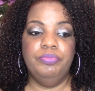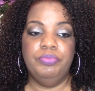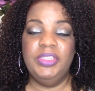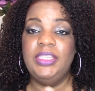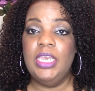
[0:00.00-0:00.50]

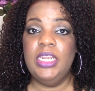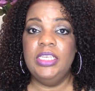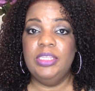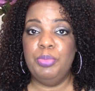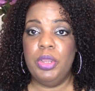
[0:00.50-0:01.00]

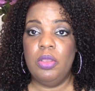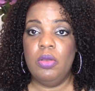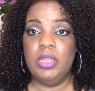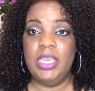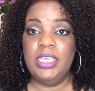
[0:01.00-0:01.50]
setting spray
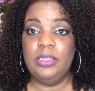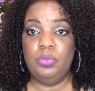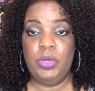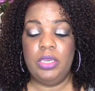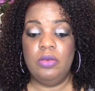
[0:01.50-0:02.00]
on as
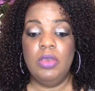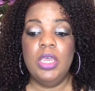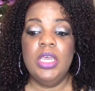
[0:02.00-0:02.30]
well.